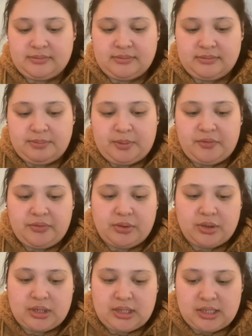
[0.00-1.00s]

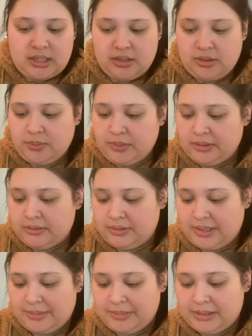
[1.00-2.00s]
Before, well,
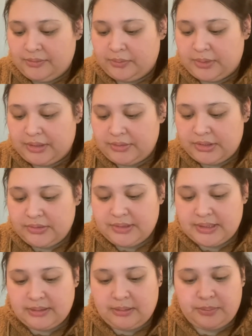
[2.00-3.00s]
I mean, when I was
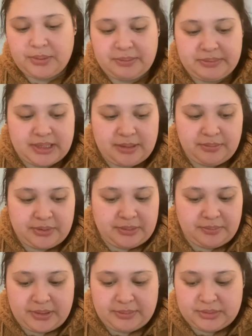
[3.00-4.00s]
doing Preptember and
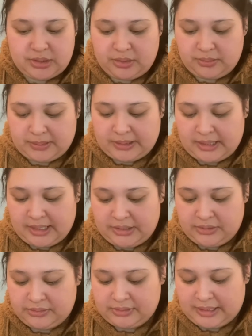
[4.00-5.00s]
Preptober, I
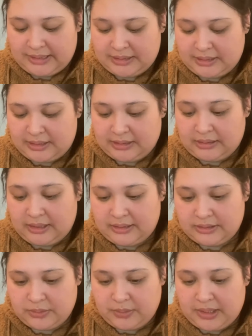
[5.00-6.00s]
utilized it a lot
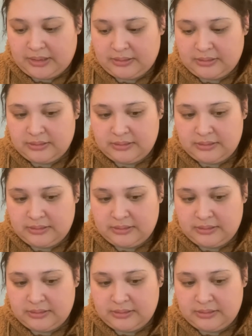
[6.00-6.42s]
as well.